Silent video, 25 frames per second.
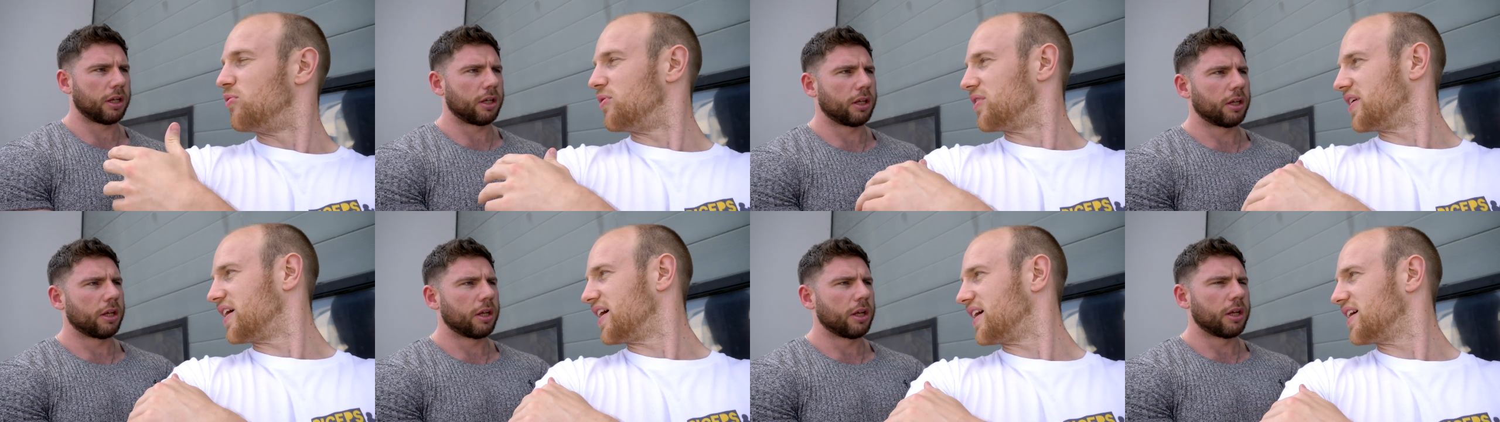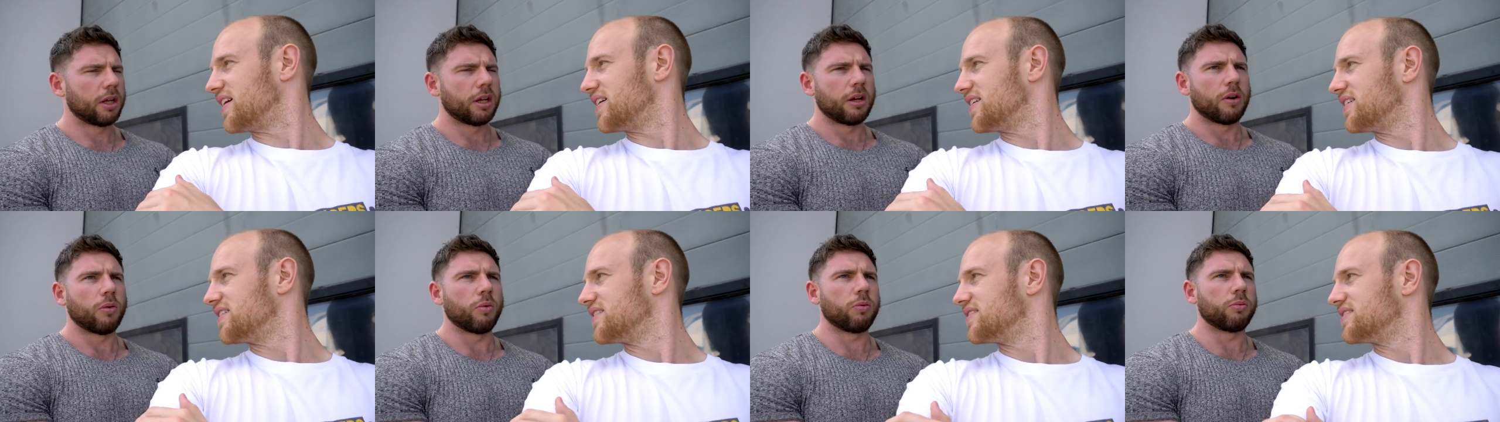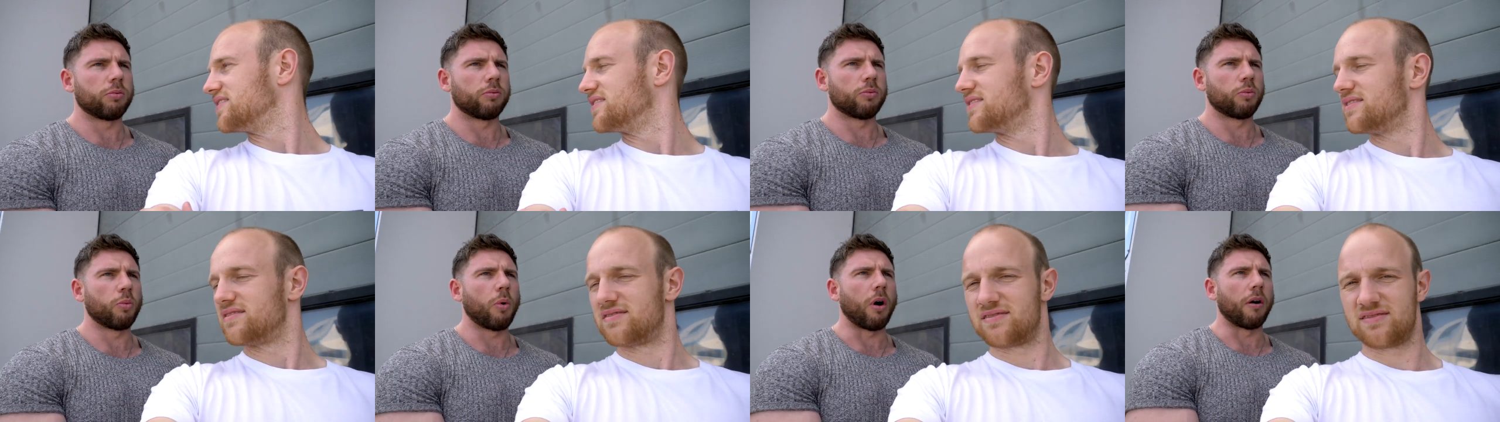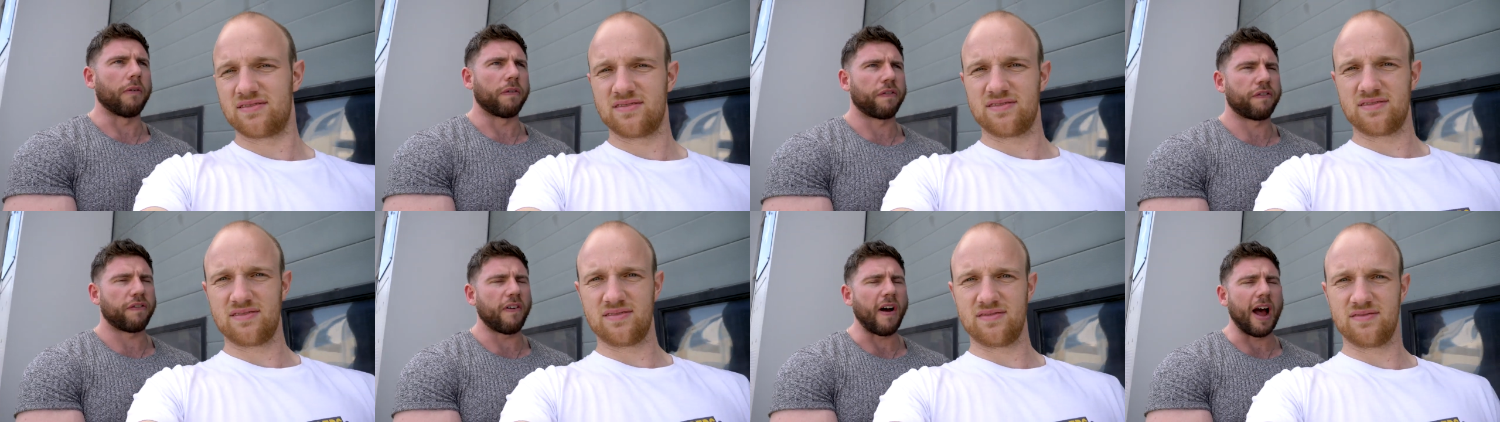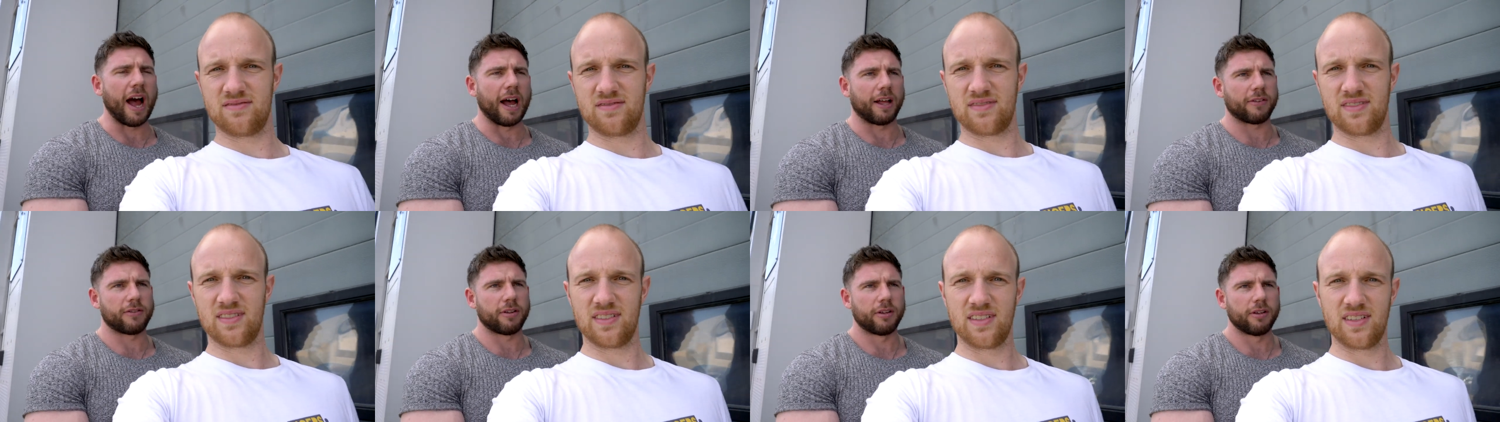Speaker 1: one here. Well, what,
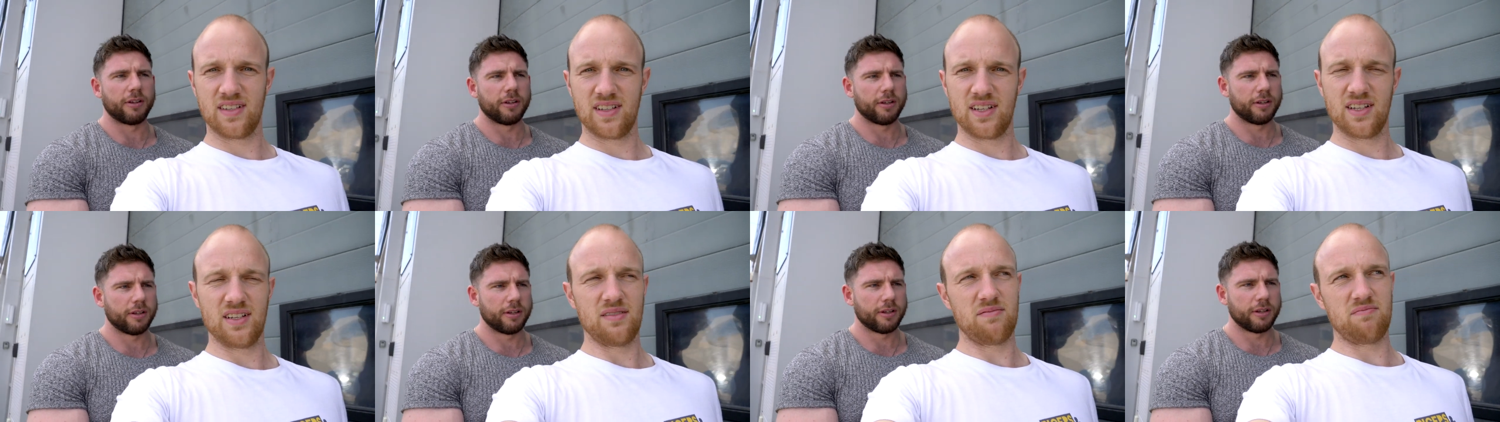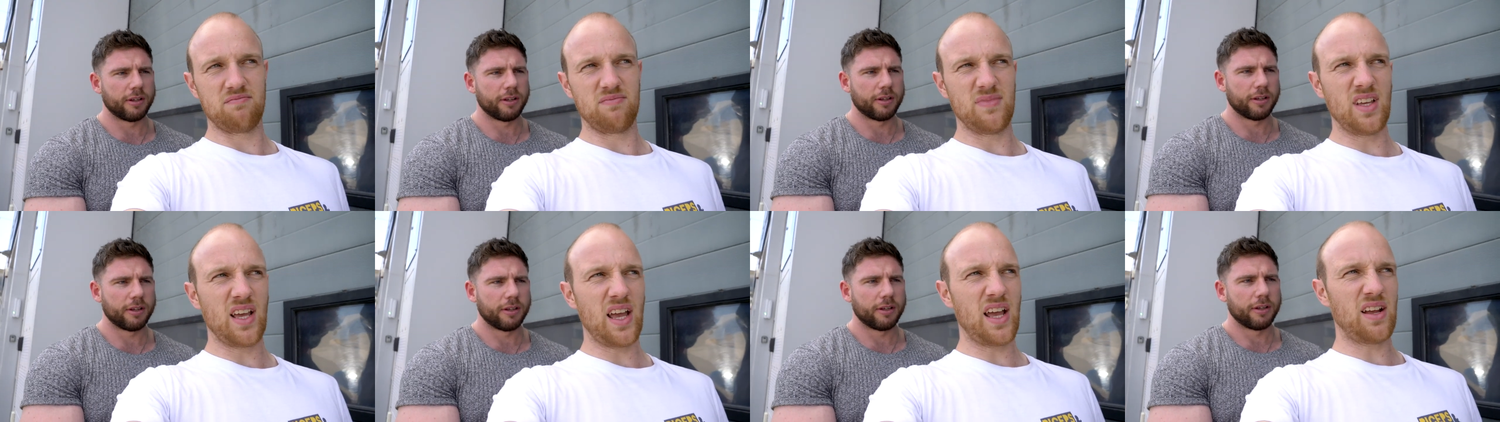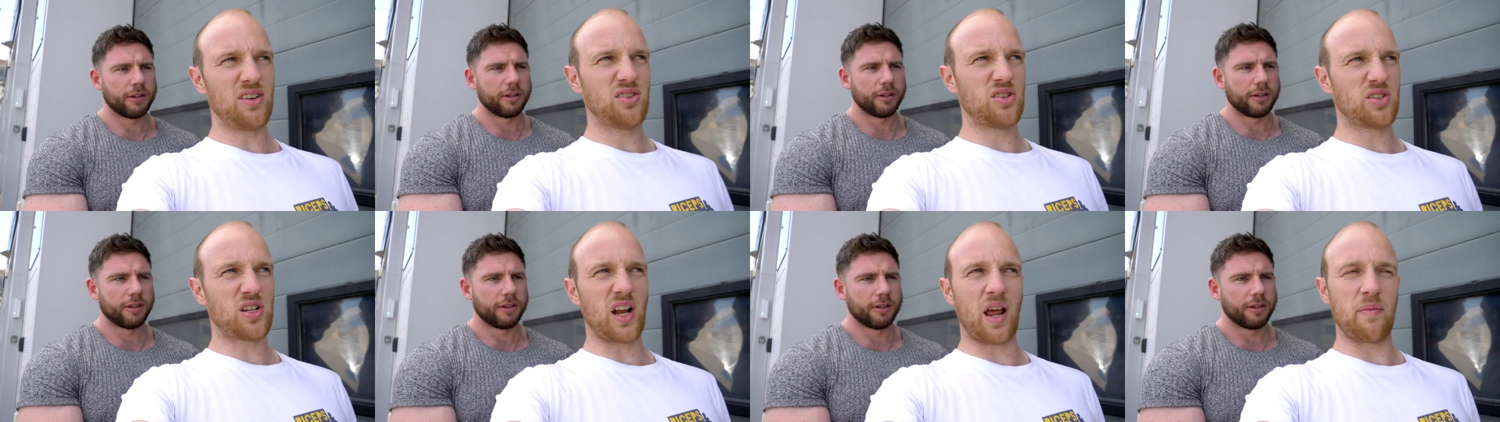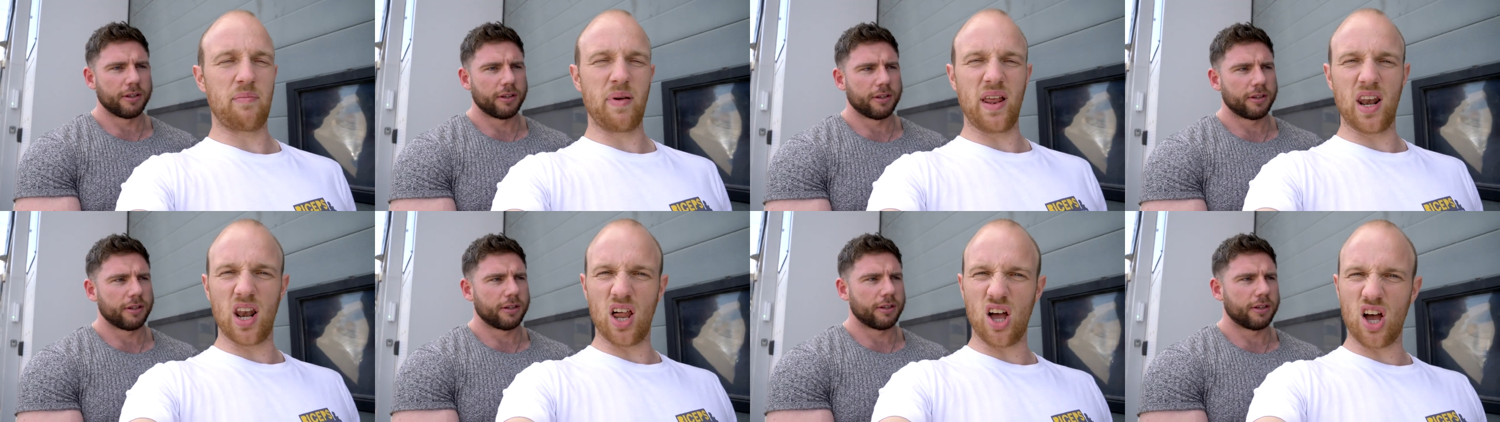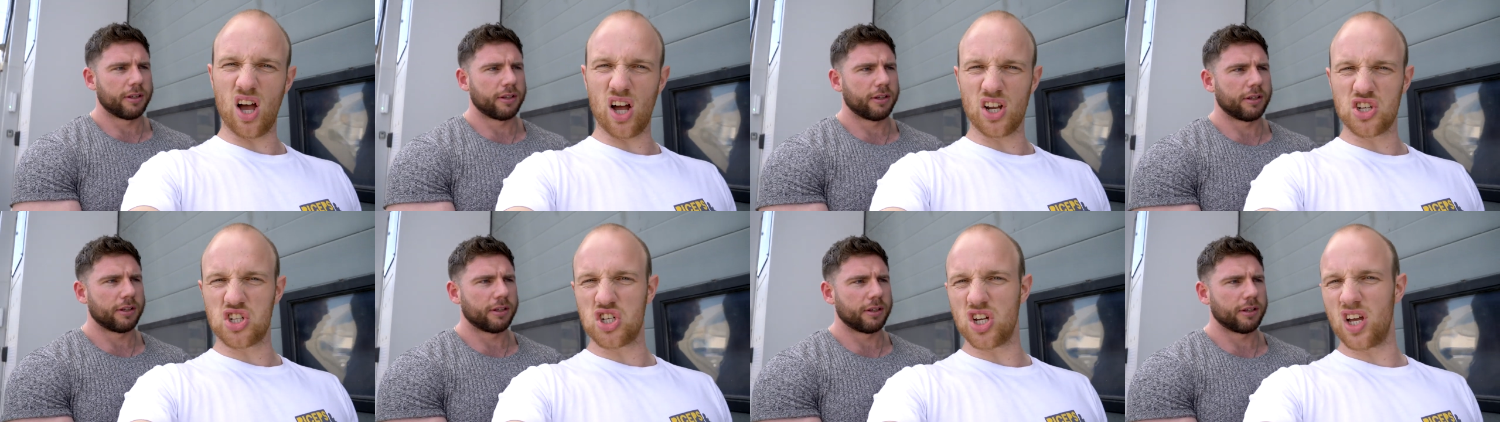fat?
Speaker 2: Yeah, just like a bit
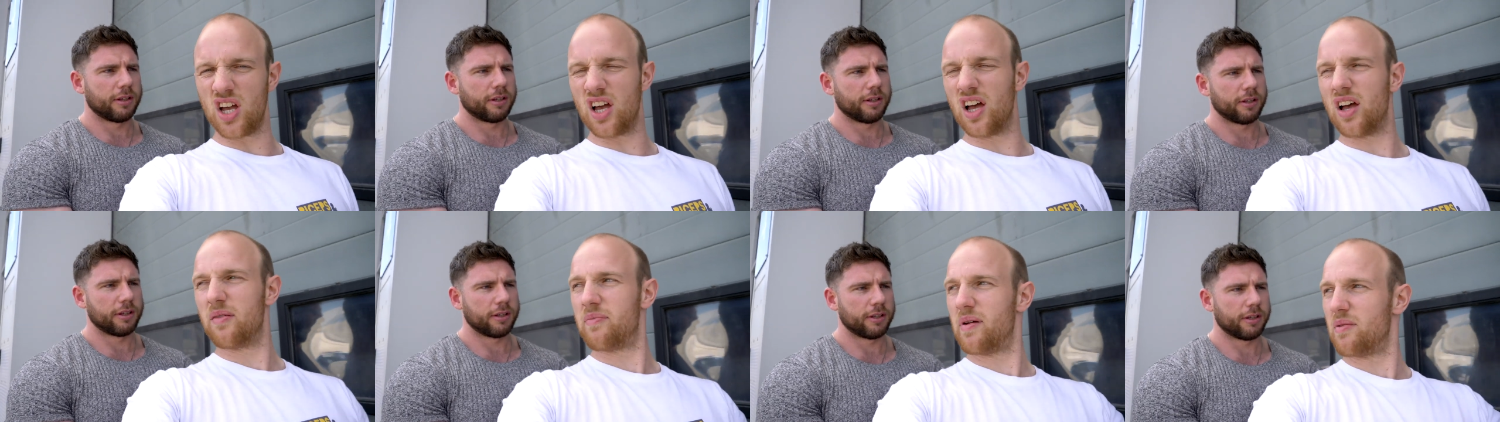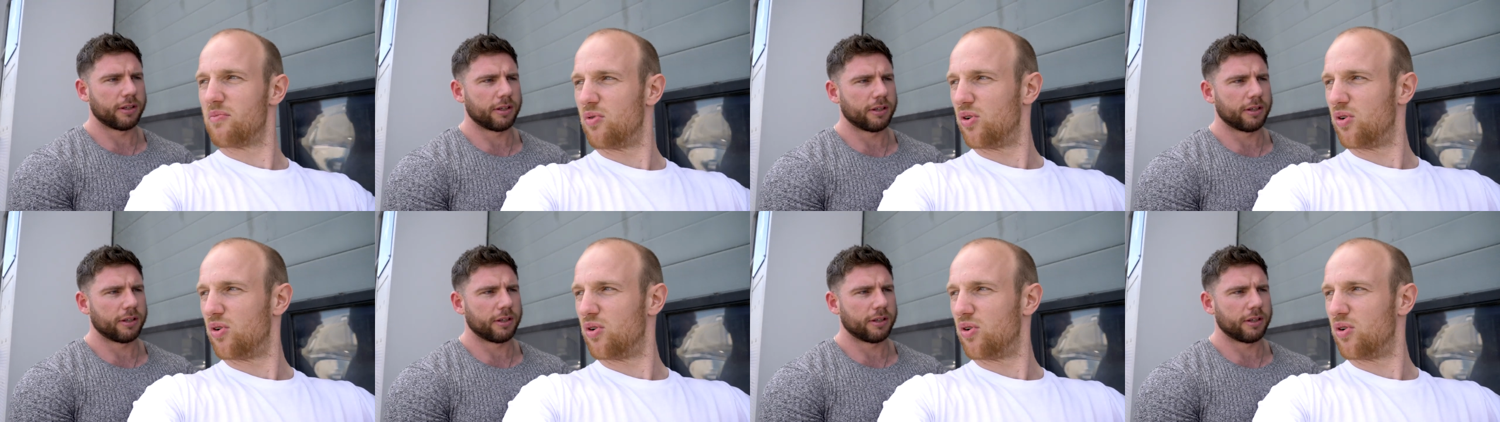larger, a bit